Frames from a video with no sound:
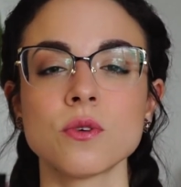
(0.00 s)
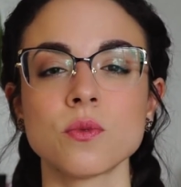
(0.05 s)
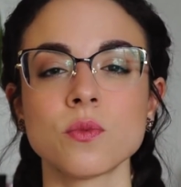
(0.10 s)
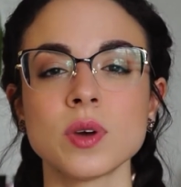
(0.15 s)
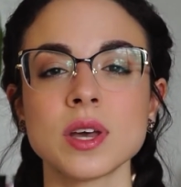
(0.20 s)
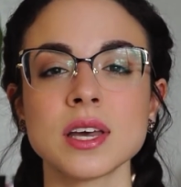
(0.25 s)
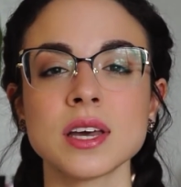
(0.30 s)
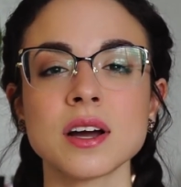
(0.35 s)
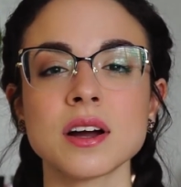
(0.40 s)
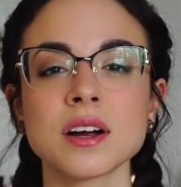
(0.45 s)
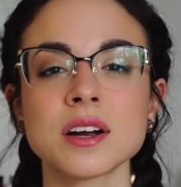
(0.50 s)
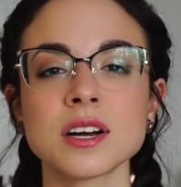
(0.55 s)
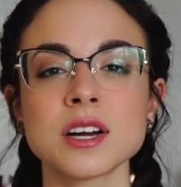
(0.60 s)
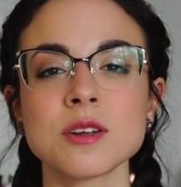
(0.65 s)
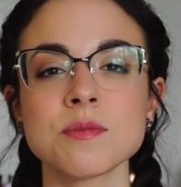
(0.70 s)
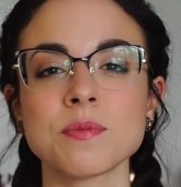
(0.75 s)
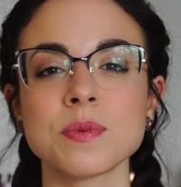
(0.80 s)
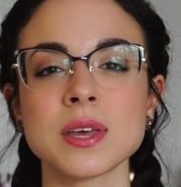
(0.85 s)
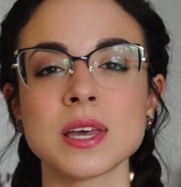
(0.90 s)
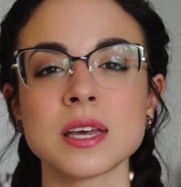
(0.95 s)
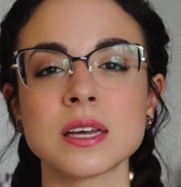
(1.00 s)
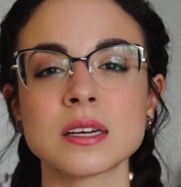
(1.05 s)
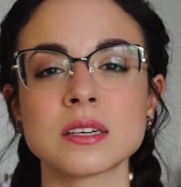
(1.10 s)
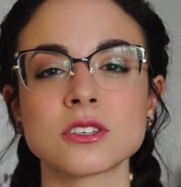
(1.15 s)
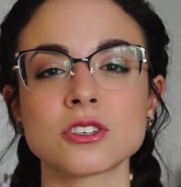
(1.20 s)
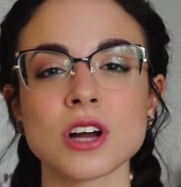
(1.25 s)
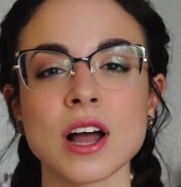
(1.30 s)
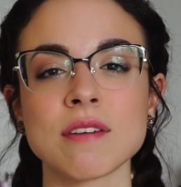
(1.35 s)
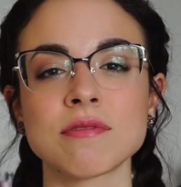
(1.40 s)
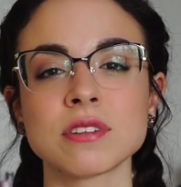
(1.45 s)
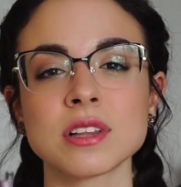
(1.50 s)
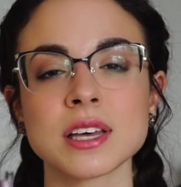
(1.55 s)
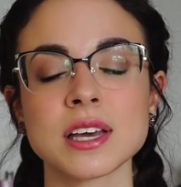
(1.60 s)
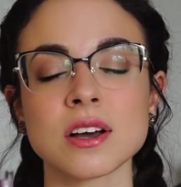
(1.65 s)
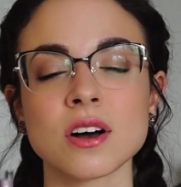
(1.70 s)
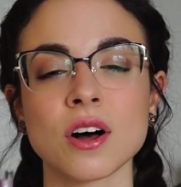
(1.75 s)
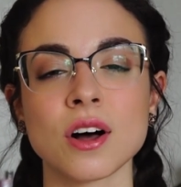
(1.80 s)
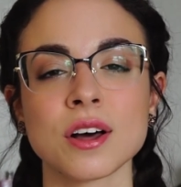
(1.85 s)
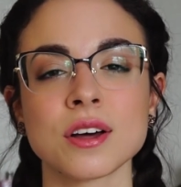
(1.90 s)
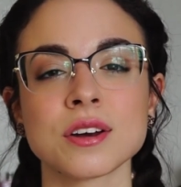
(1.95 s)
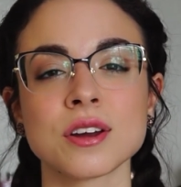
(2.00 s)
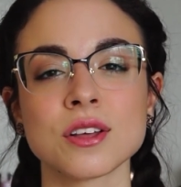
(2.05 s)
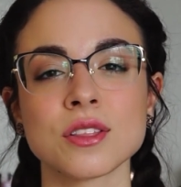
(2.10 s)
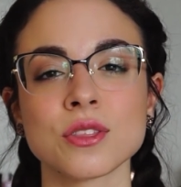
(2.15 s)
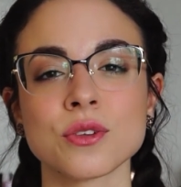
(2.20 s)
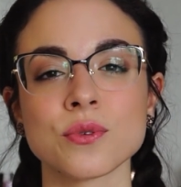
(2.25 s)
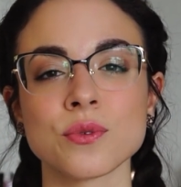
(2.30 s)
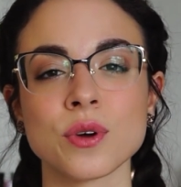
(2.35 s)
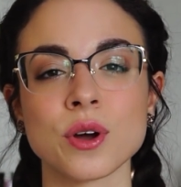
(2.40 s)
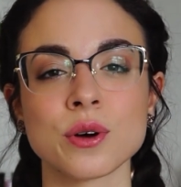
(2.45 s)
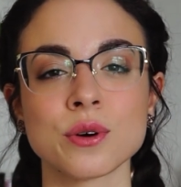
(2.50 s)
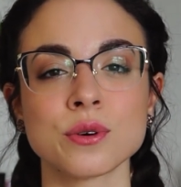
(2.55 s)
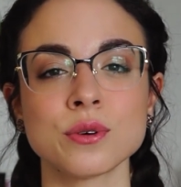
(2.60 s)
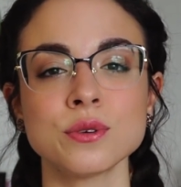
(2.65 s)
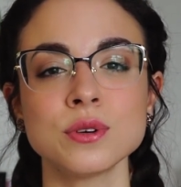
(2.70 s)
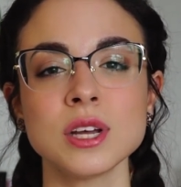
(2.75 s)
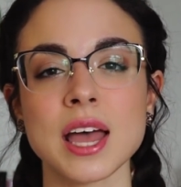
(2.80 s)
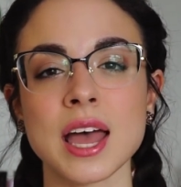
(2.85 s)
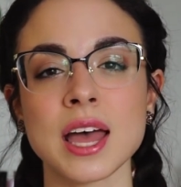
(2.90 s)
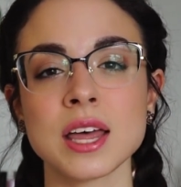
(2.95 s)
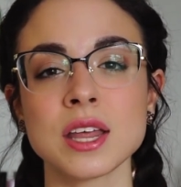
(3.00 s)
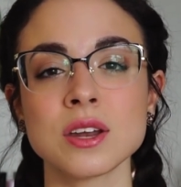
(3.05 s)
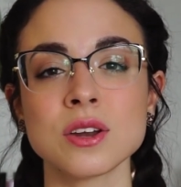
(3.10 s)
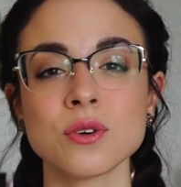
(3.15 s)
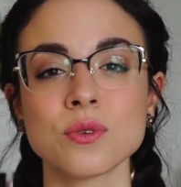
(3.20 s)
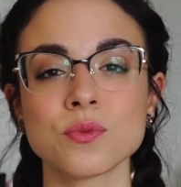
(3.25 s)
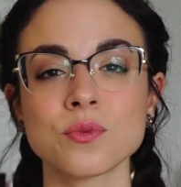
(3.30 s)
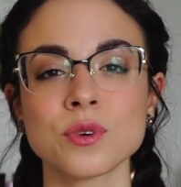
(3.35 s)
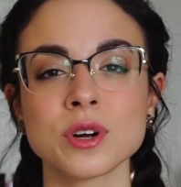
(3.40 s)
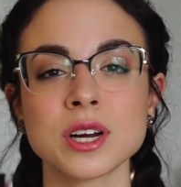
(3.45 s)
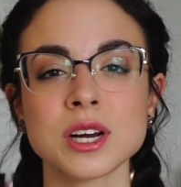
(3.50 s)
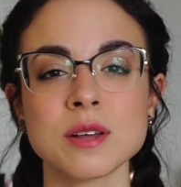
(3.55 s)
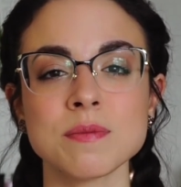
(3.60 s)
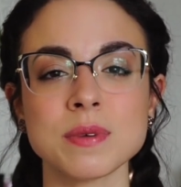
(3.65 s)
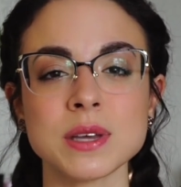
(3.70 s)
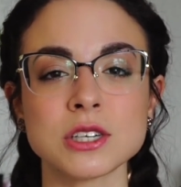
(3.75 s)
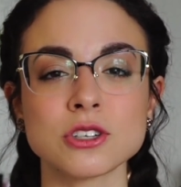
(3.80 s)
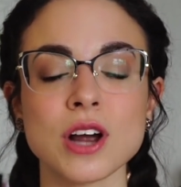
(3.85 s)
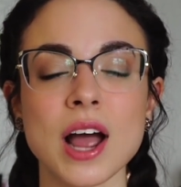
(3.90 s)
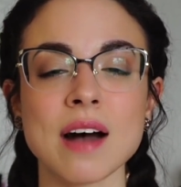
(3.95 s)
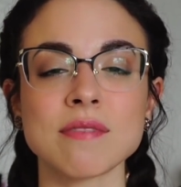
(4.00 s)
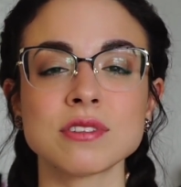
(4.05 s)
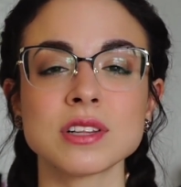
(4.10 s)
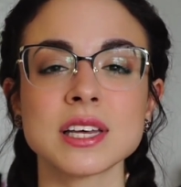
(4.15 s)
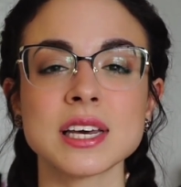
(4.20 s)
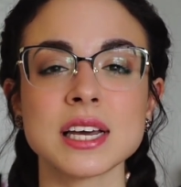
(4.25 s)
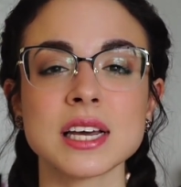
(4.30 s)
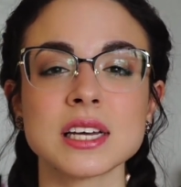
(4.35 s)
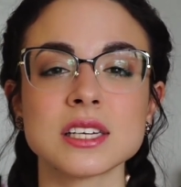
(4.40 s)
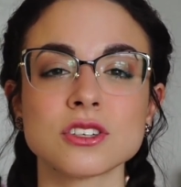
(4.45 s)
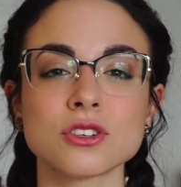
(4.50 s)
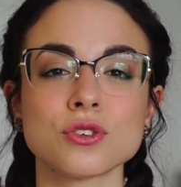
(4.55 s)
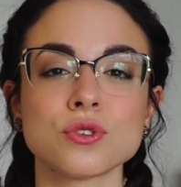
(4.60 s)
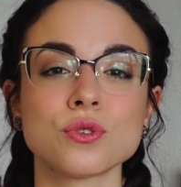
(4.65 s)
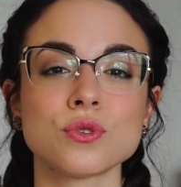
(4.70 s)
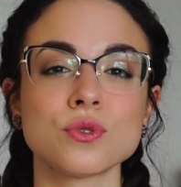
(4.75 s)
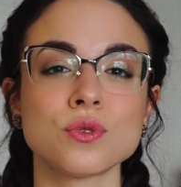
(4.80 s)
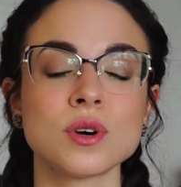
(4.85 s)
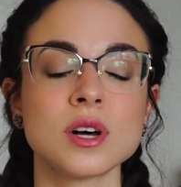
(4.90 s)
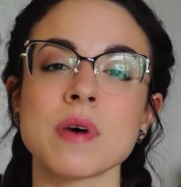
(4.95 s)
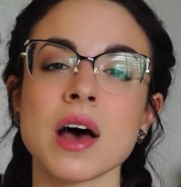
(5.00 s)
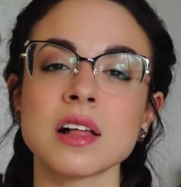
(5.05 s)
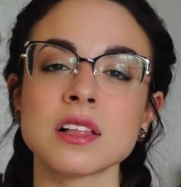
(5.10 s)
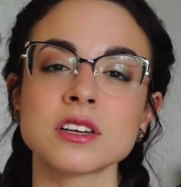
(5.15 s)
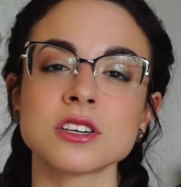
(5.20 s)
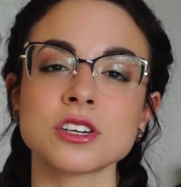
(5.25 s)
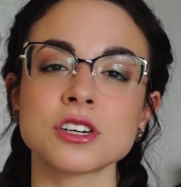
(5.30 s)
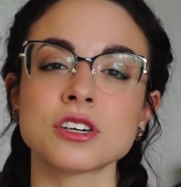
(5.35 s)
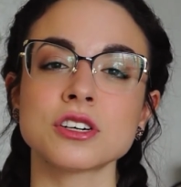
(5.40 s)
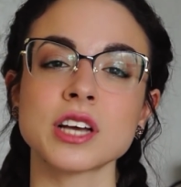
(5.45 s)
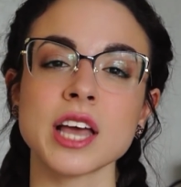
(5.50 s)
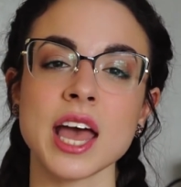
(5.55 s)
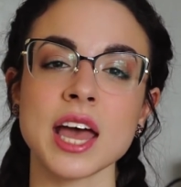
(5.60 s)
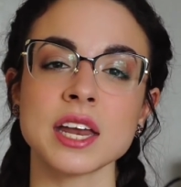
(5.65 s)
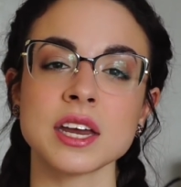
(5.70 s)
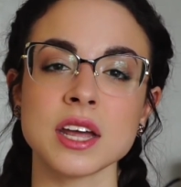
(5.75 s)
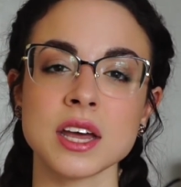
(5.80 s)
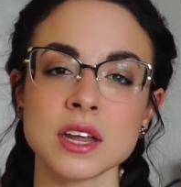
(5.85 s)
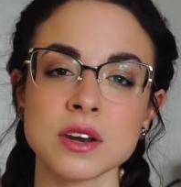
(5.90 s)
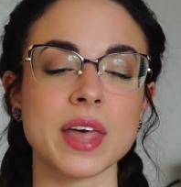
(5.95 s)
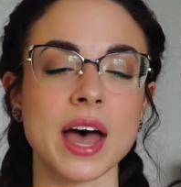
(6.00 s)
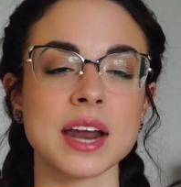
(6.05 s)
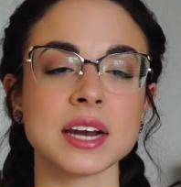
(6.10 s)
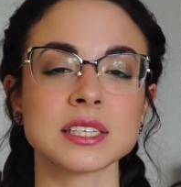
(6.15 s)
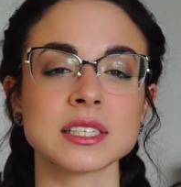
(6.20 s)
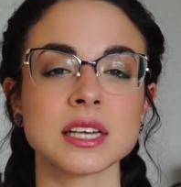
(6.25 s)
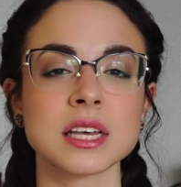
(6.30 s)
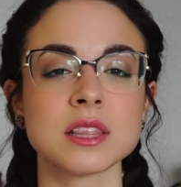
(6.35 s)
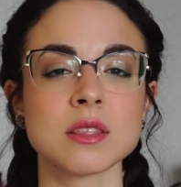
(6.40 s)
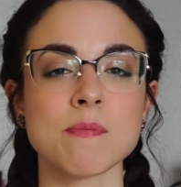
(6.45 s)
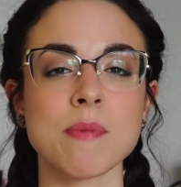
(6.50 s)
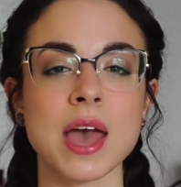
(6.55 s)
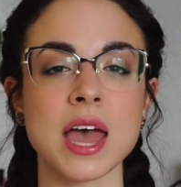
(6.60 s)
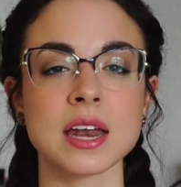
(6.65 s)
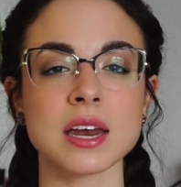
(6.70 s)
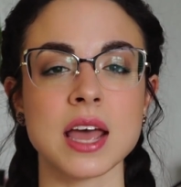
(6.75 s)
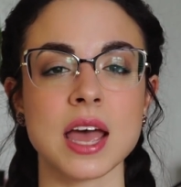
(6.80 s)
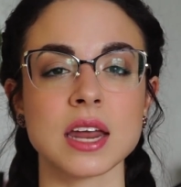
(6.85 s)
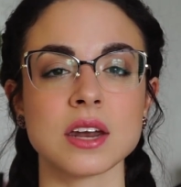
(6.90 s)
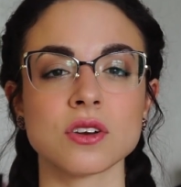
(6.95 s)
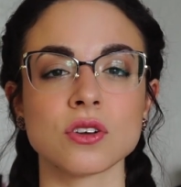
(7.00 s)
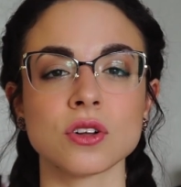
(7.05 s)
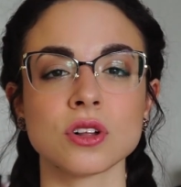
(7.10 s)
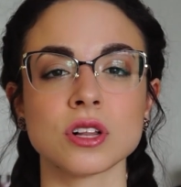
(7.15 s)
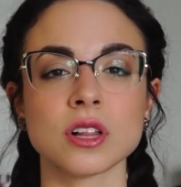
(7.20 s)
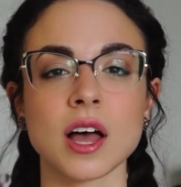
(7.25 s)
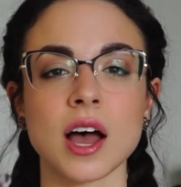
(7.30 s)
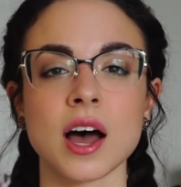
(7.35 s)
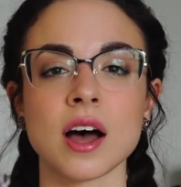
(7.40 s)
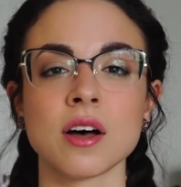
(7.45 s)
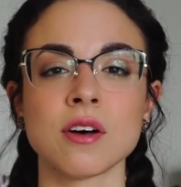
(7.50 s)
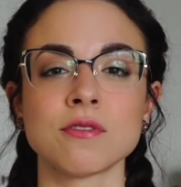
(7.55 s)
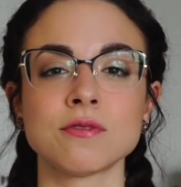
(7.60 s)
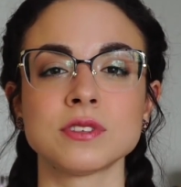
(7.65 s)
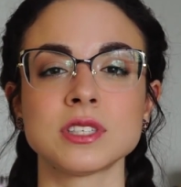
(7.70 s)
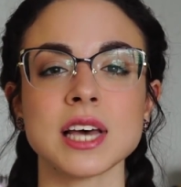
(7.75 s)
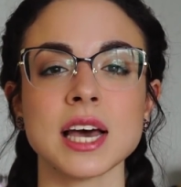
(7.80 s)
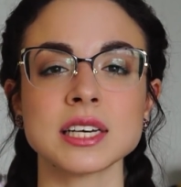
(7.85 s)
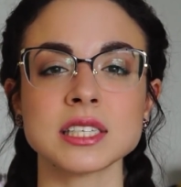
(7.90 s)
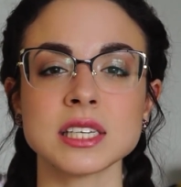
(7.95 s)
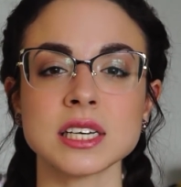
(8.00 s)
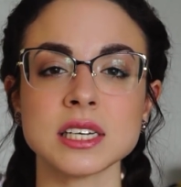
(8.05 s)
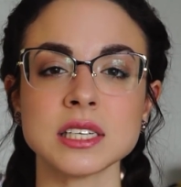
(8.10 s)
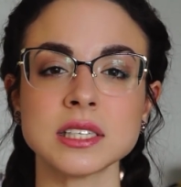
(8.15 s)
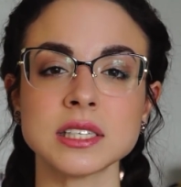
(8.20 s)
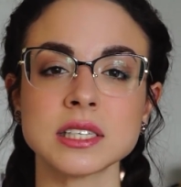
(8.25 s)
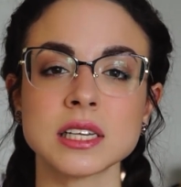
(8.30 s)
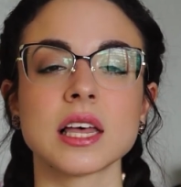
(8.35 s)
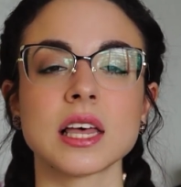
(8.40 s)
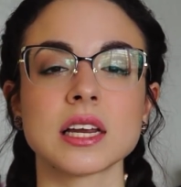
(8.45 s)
we are going to be traveling on the road and we're going to be traveling to Palo Duro Canyon that is in the panhandle of Texas.